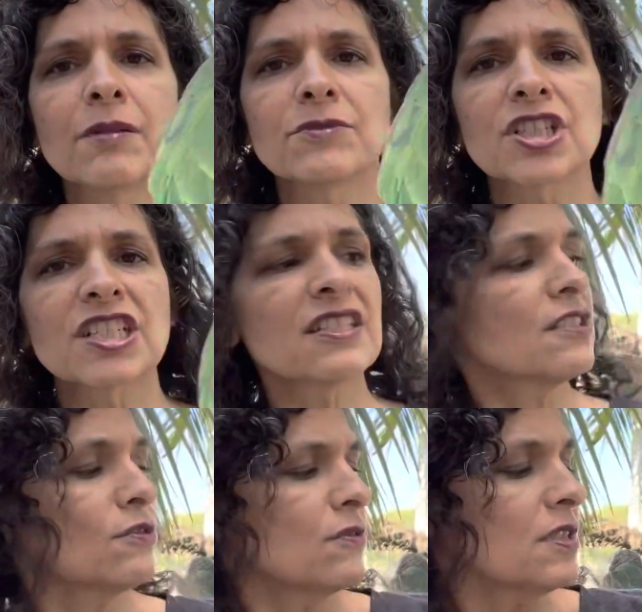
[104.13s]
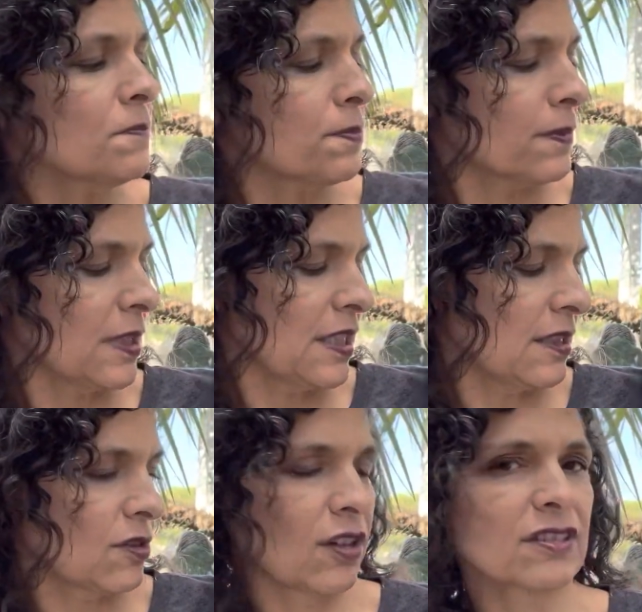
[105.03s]
She's doing pretty
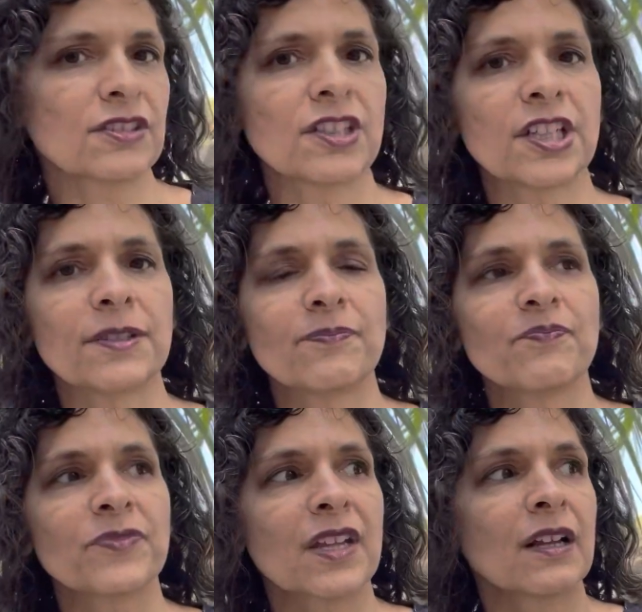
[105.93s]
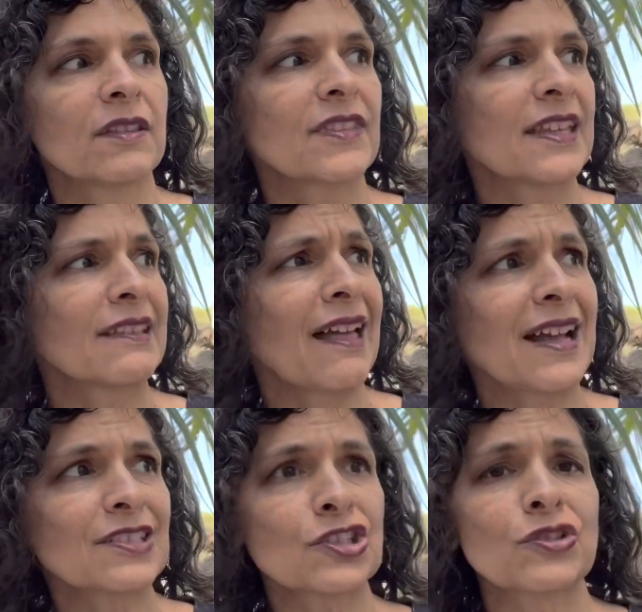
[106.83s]
darn good. The
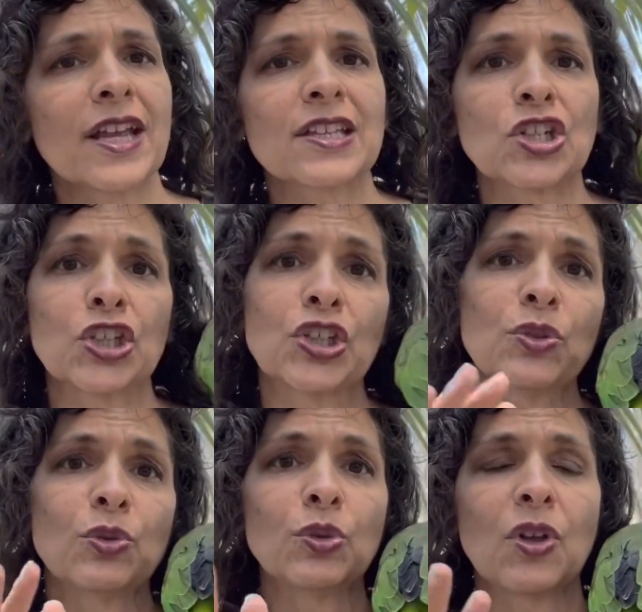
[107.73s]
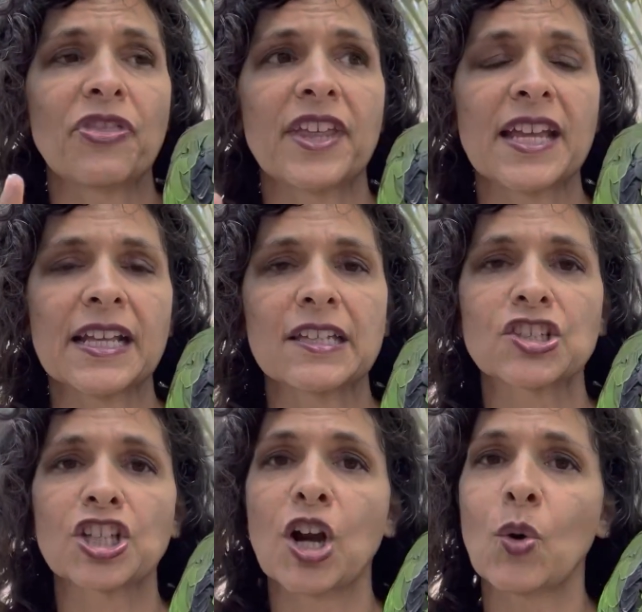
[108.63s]
last 2 days, her new thing is
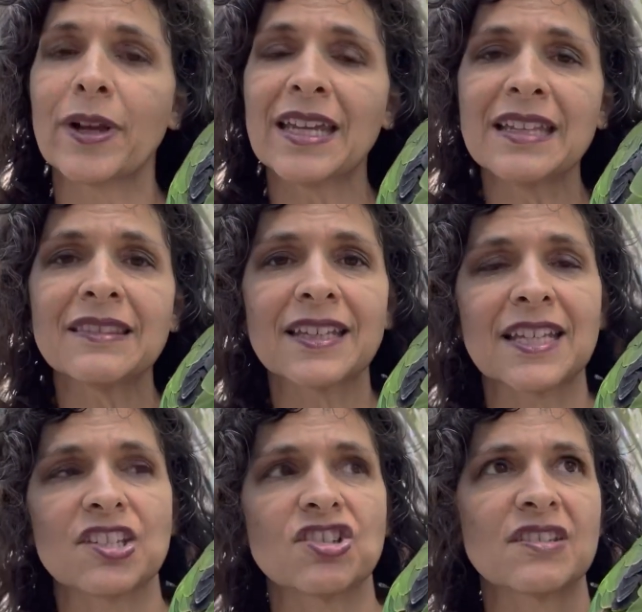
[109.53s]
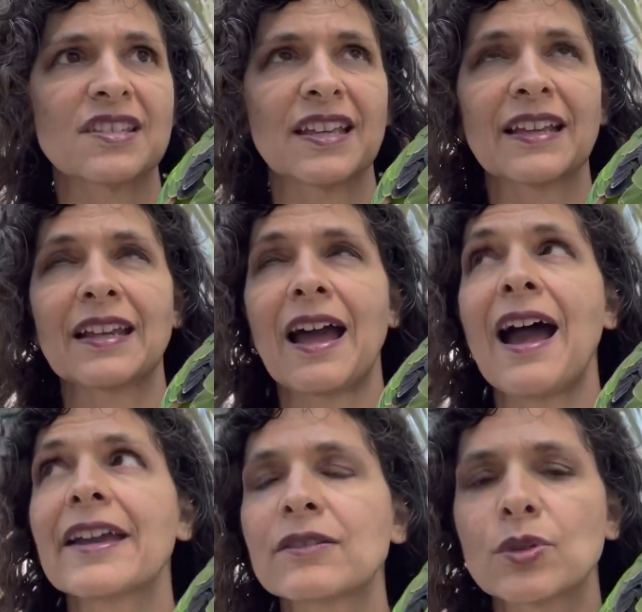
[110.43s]
to go in the kitchen sink, and
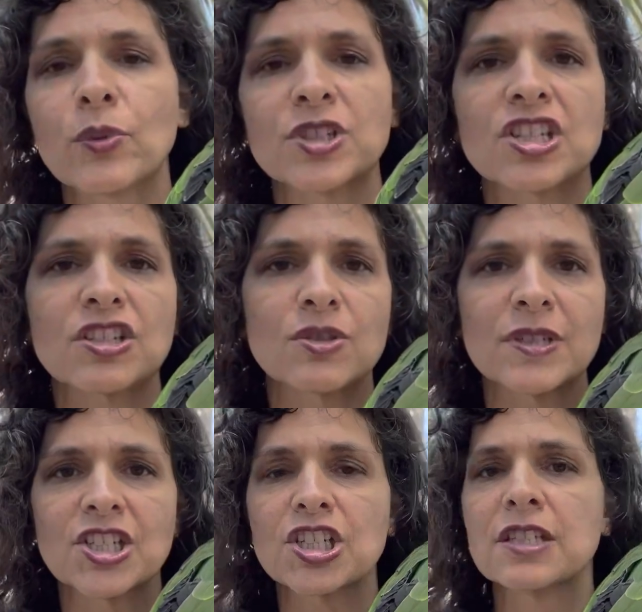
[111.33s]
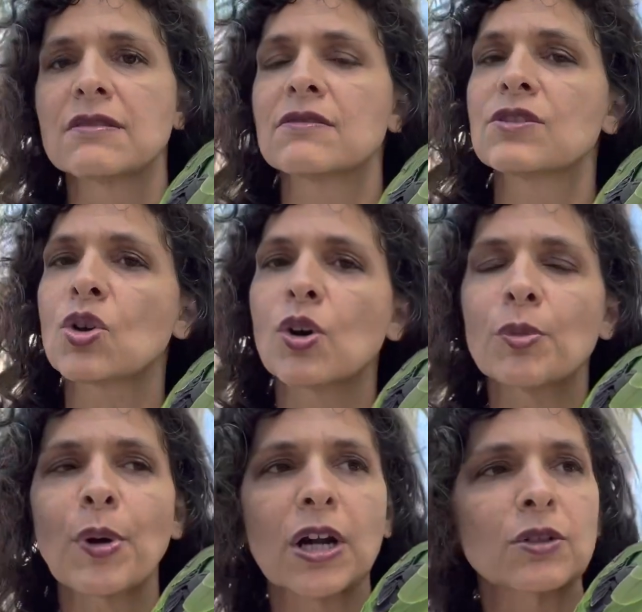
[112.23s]
I don't know what she's doing. She tore
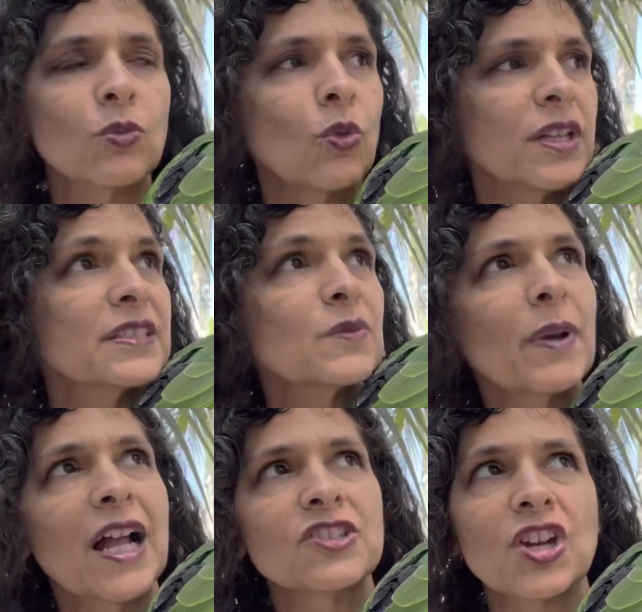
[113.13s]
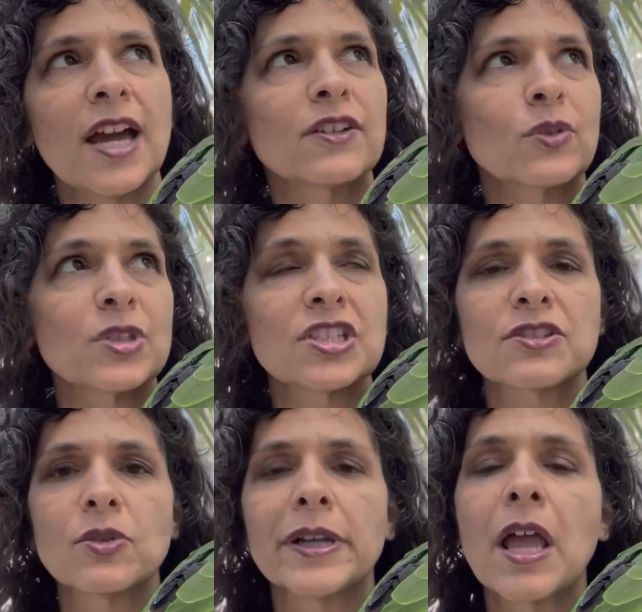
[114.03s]
apart one sponge. I don't know what she's
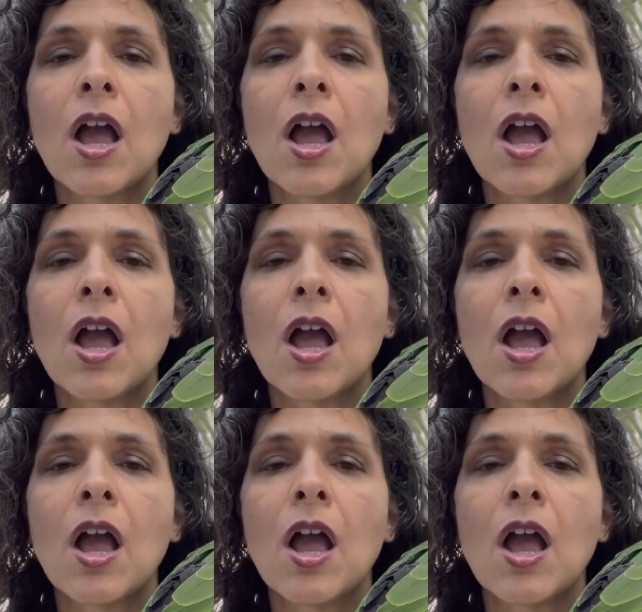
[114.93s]
doing.